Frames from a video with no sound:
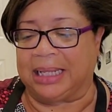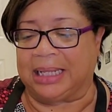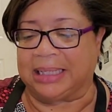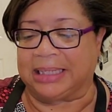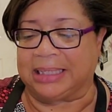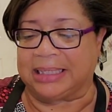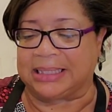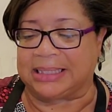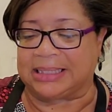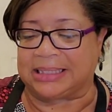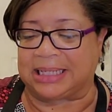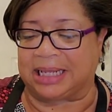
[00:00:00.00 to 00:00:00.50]

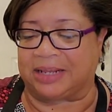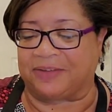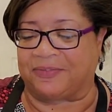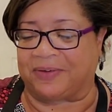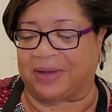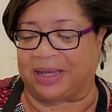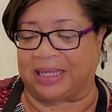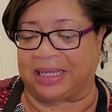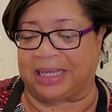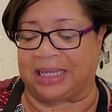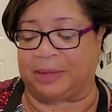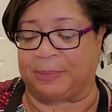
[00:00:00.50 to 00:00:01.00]
let's see if I
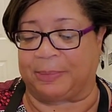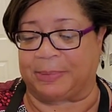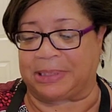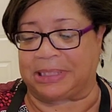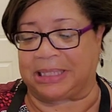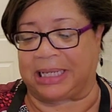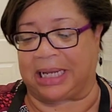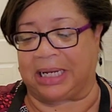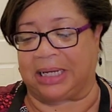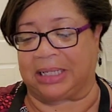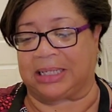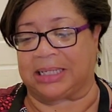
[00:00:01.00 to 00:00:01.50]
can get a
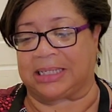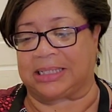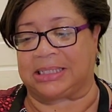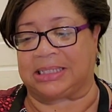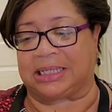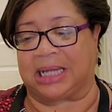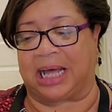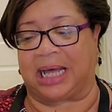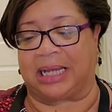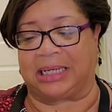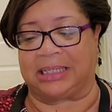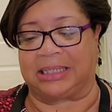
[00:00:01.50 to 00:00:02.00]
potato that's
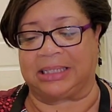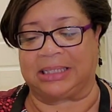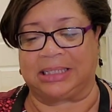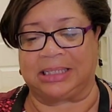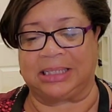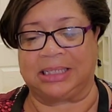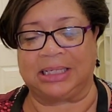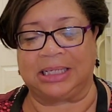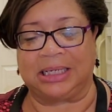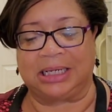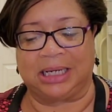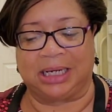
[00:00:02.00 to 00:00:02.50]
not
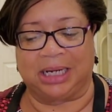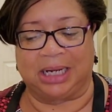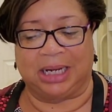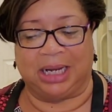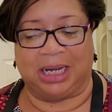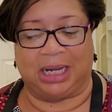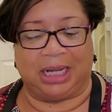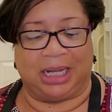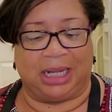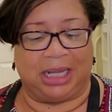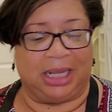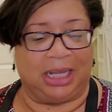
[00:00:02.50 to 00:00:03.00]

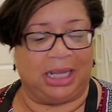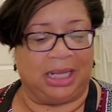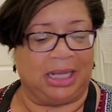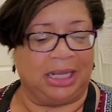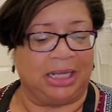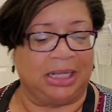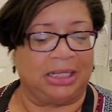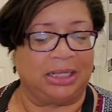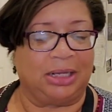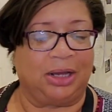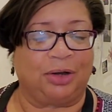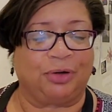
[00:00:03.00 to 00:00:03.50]

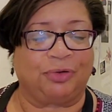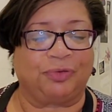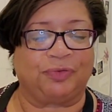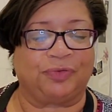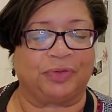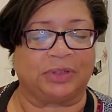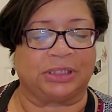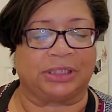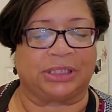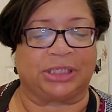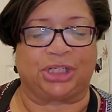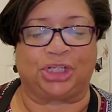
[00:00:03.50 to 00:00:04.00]

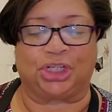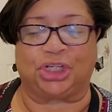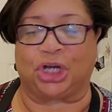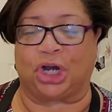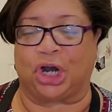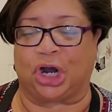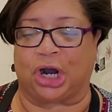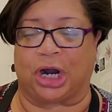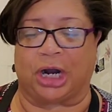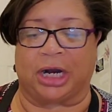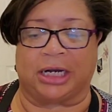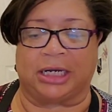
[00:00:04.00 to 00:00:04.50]
overly
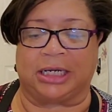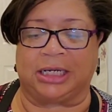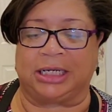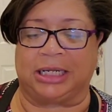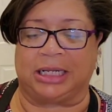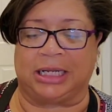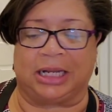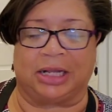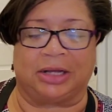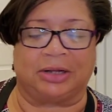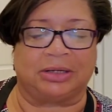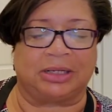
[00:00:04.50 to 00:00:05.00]
charred.
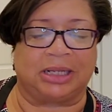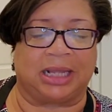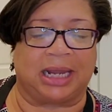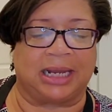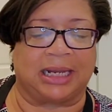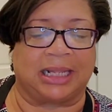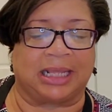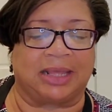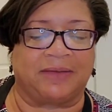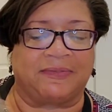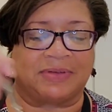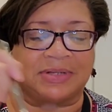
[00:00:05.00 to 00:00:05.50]
You know, I'm
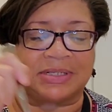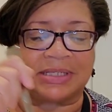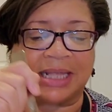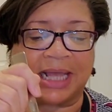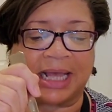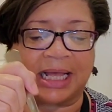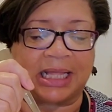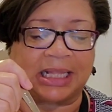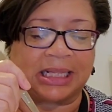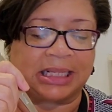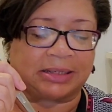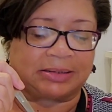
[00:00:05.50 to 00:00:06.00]
gonna give us
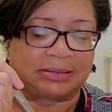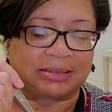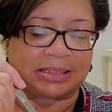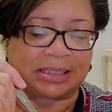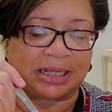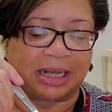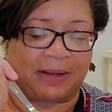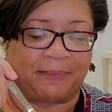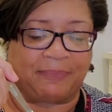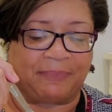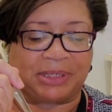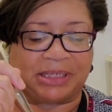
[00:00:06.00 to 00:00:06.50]
that close
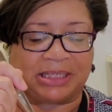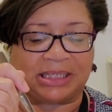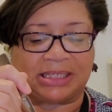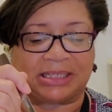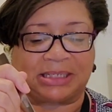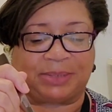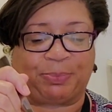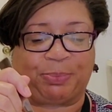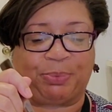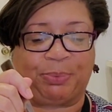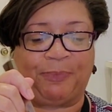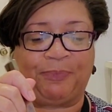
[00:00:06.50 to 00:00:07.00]
up.
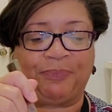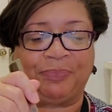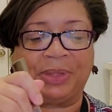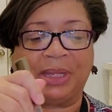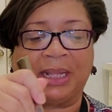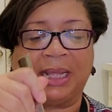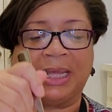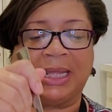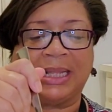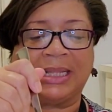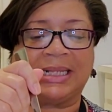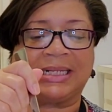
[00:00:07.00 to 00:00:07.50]
This
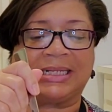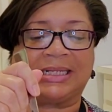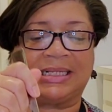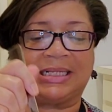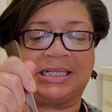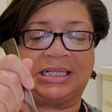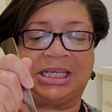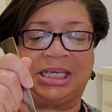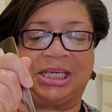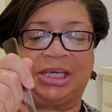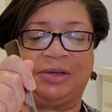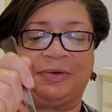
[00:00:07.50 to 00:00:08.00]

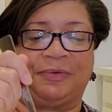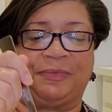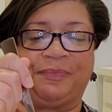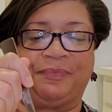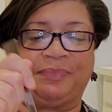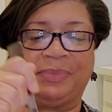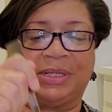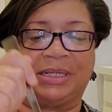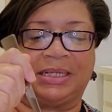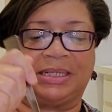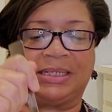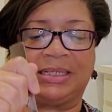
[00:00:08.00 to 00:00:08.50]
is cute.
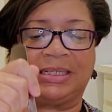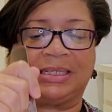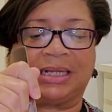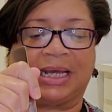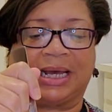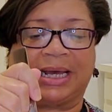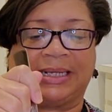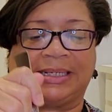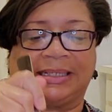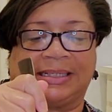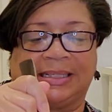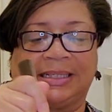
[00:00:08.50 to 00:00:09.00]
This is
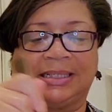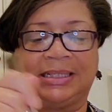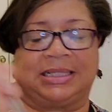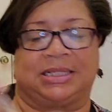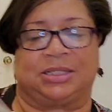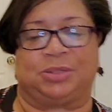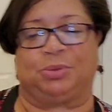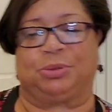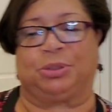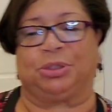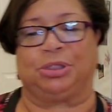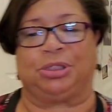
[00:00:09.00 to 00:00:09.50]
nice.
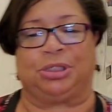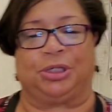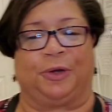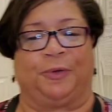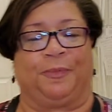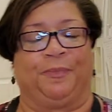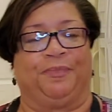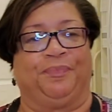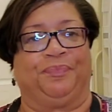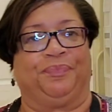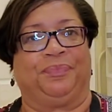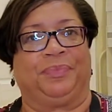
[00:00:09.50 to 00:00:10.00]
This one will do.
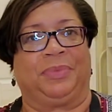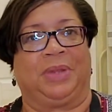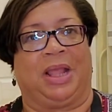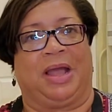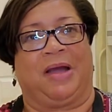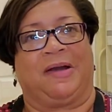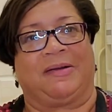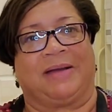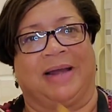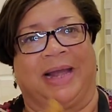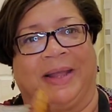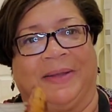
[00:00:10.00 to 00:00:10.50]

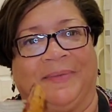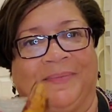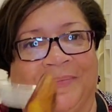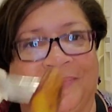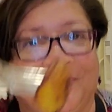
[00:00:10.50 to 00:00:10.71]
All right.